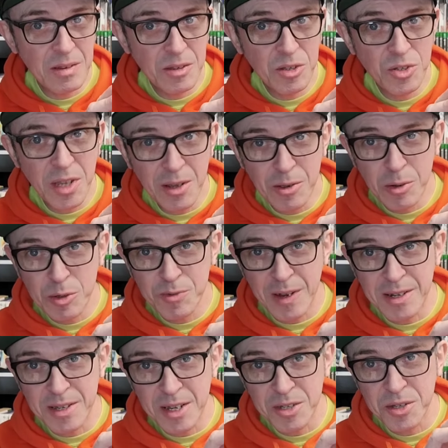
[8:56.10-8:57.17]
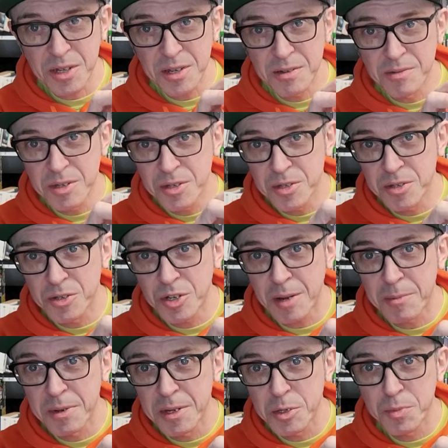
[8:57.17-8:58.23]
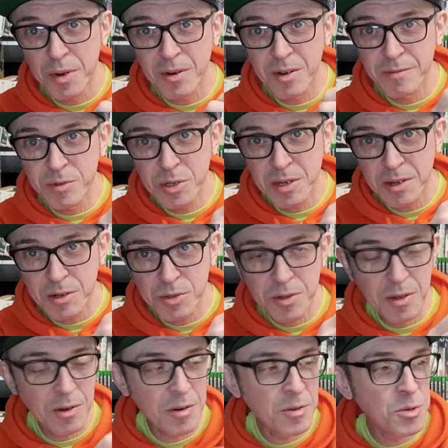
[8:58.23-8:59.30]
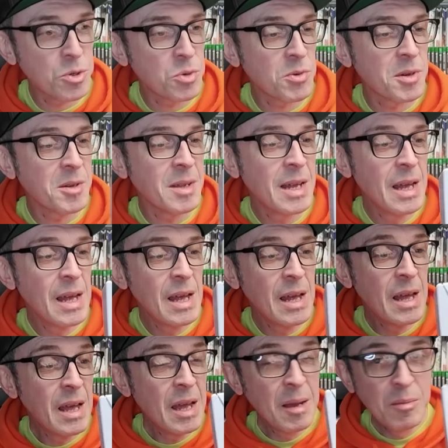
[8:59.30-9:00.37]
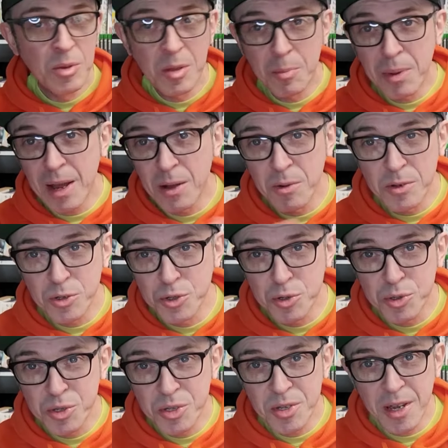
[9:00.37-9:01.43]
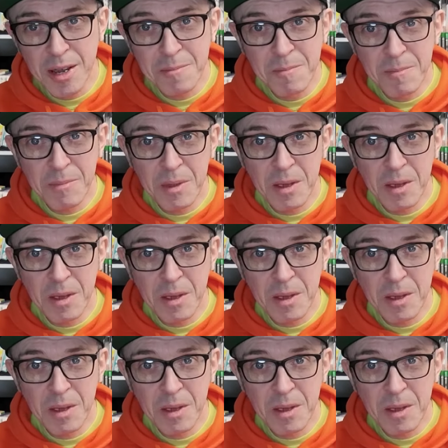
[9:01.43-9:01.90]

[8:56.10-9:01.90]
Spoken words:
Still looks fantastic. This is a Japanese model, obviously, because of the orange swirl. But the PAL one's just the same.